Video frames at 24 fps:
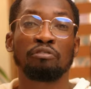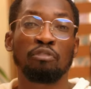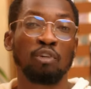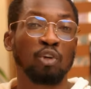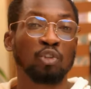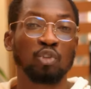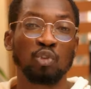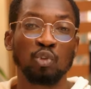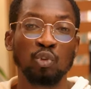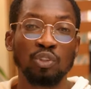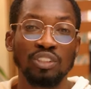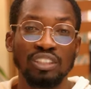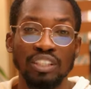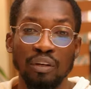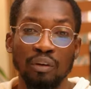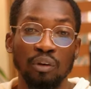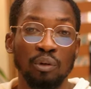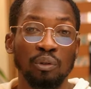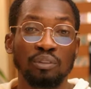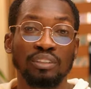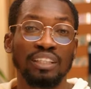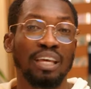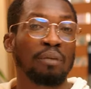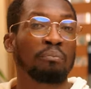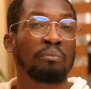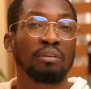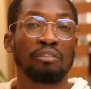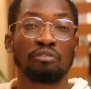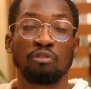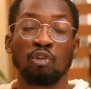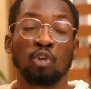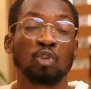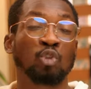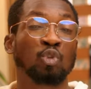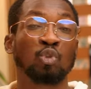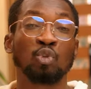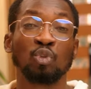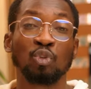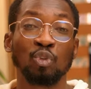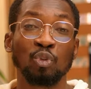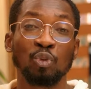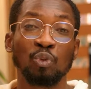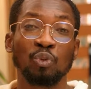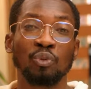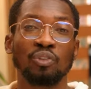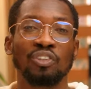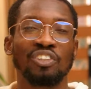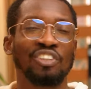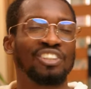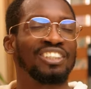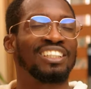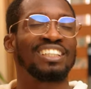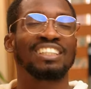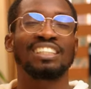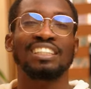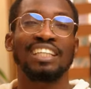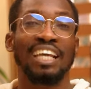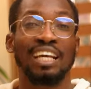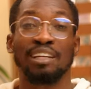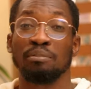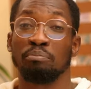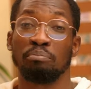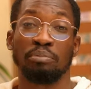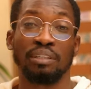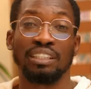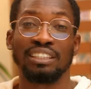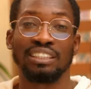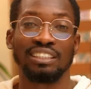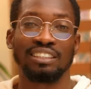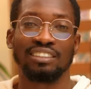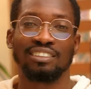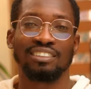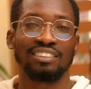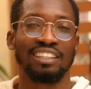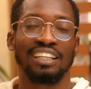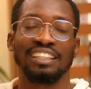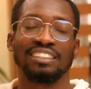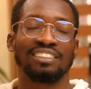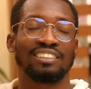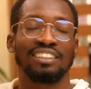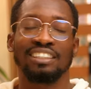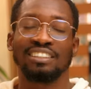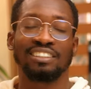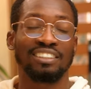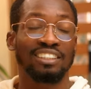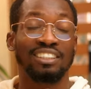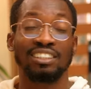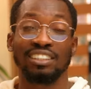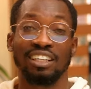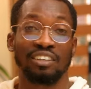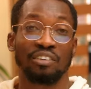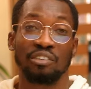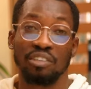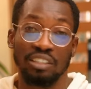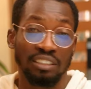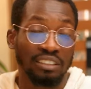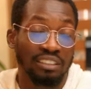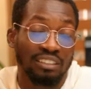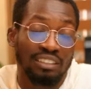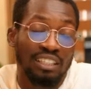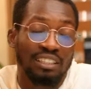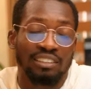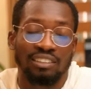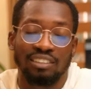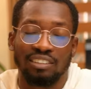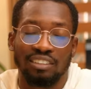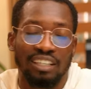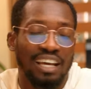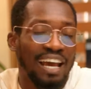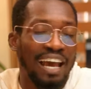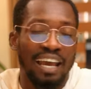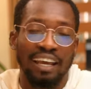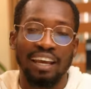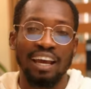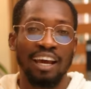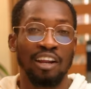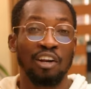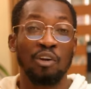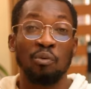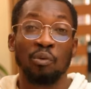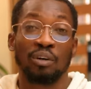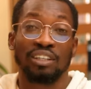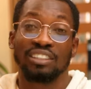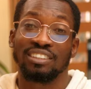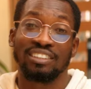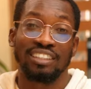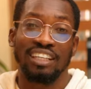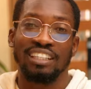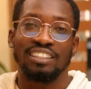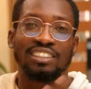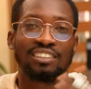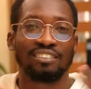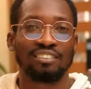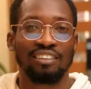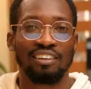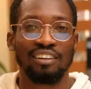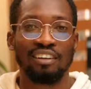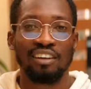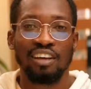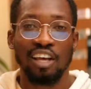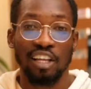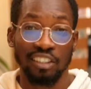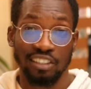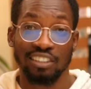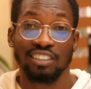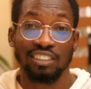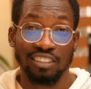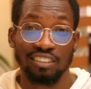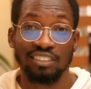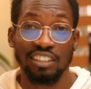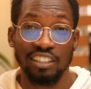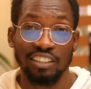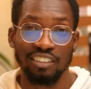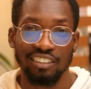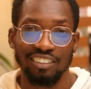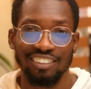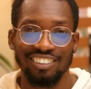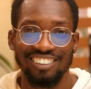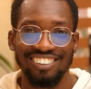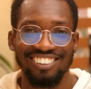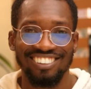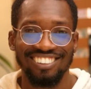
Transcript: 420, 10-bit 422, you just can't beat it. I don't know what to say. It's a steal.